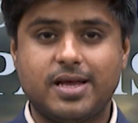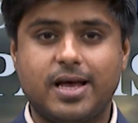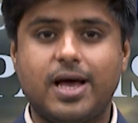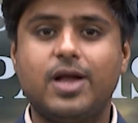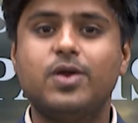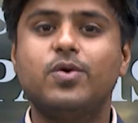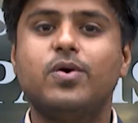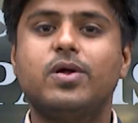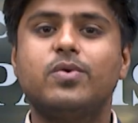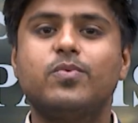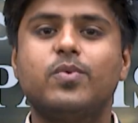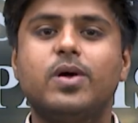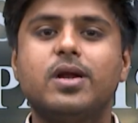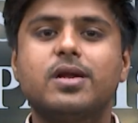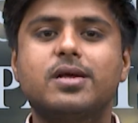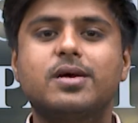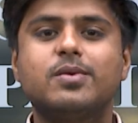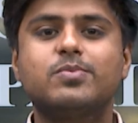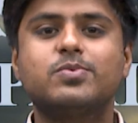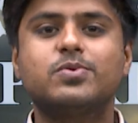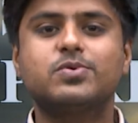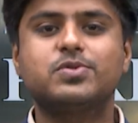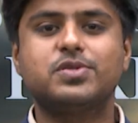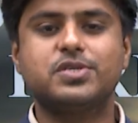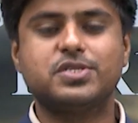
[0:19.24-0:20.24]
Hello and
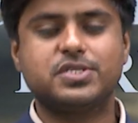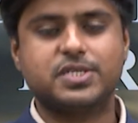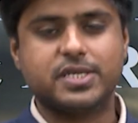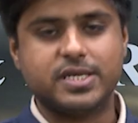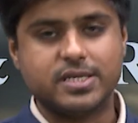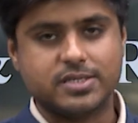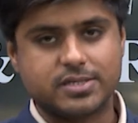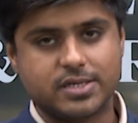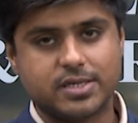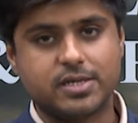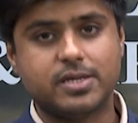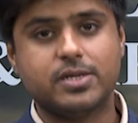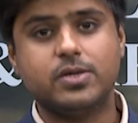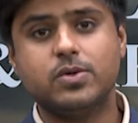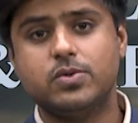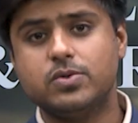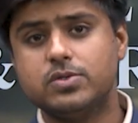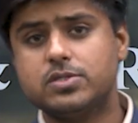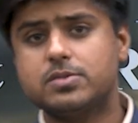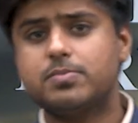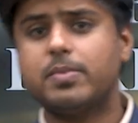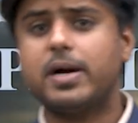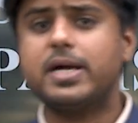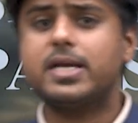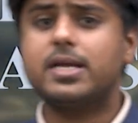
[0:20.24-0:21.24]
welcome to this TSN
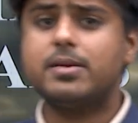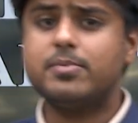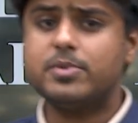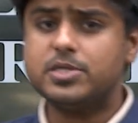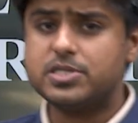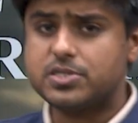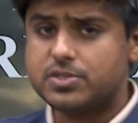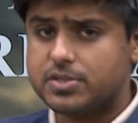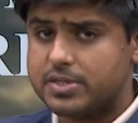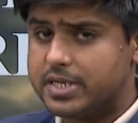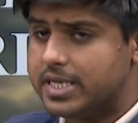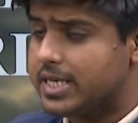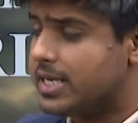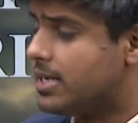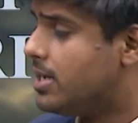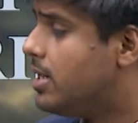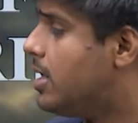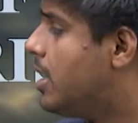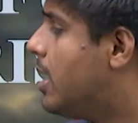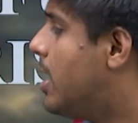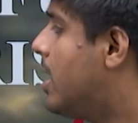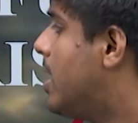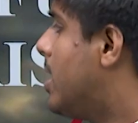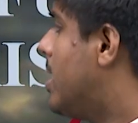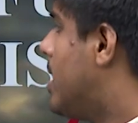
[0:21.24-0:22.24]
News. My name is Neil,
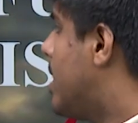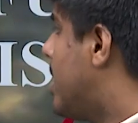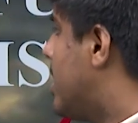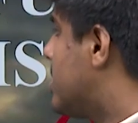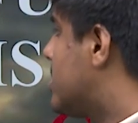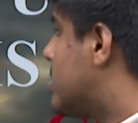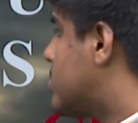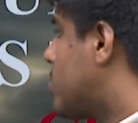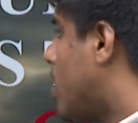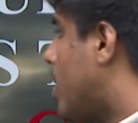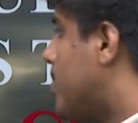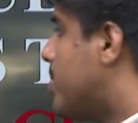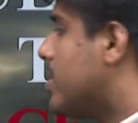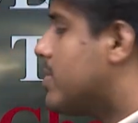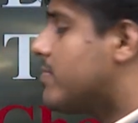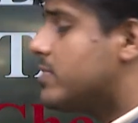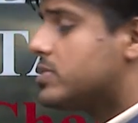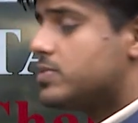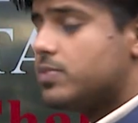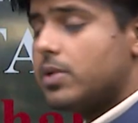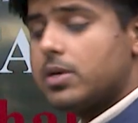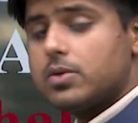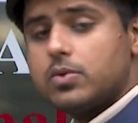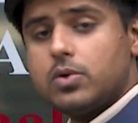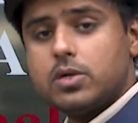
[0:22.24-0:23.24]
and the topic
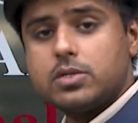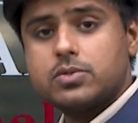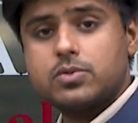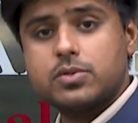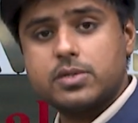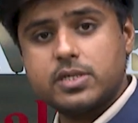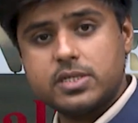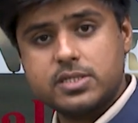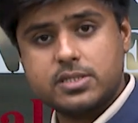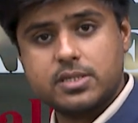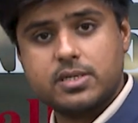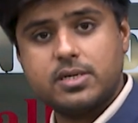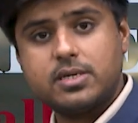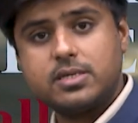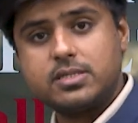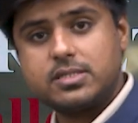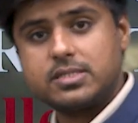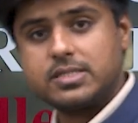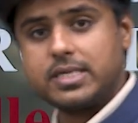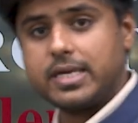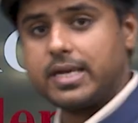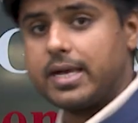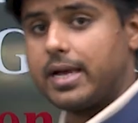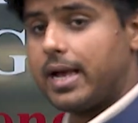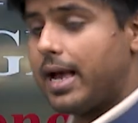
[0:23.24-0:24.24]
which we are going to
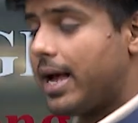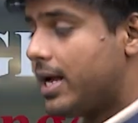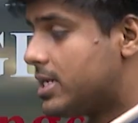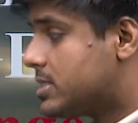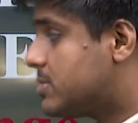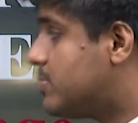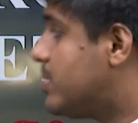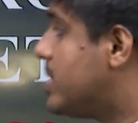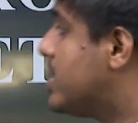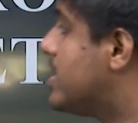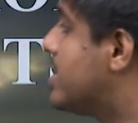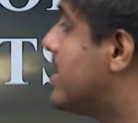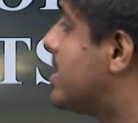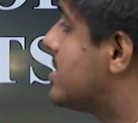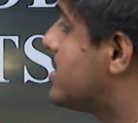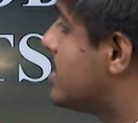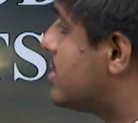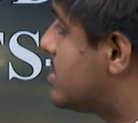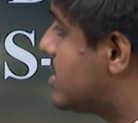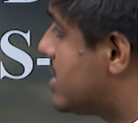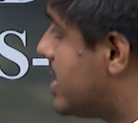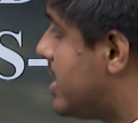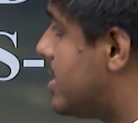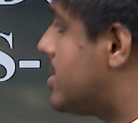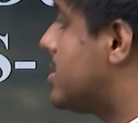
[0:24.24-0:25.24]
discuss has been
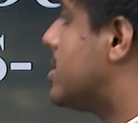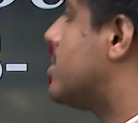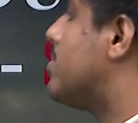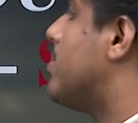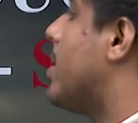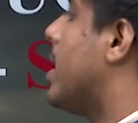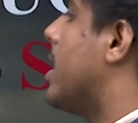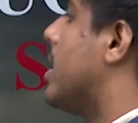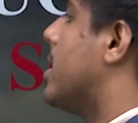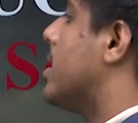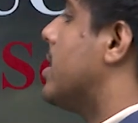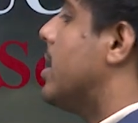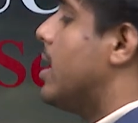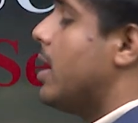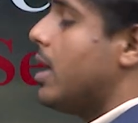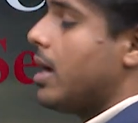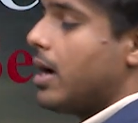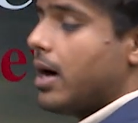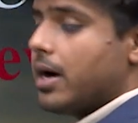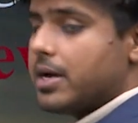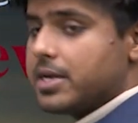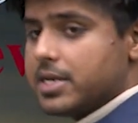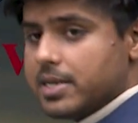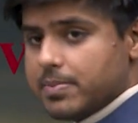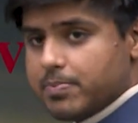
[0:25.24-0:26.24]
necessitated by
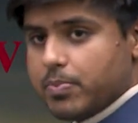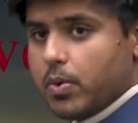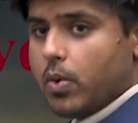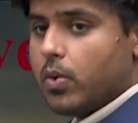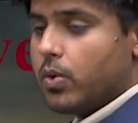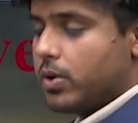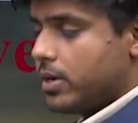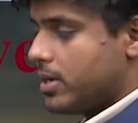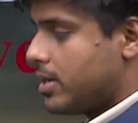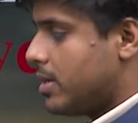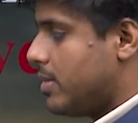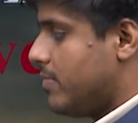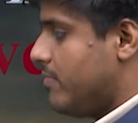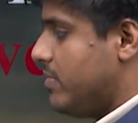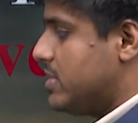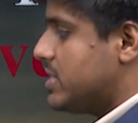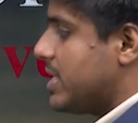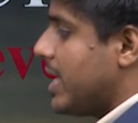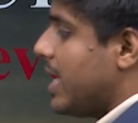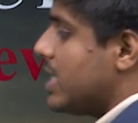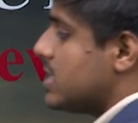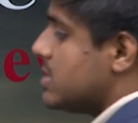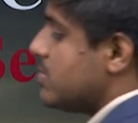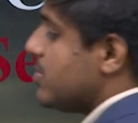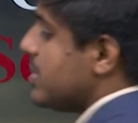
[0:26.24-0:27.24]
a report which
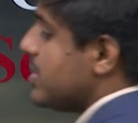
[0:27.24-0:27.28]
has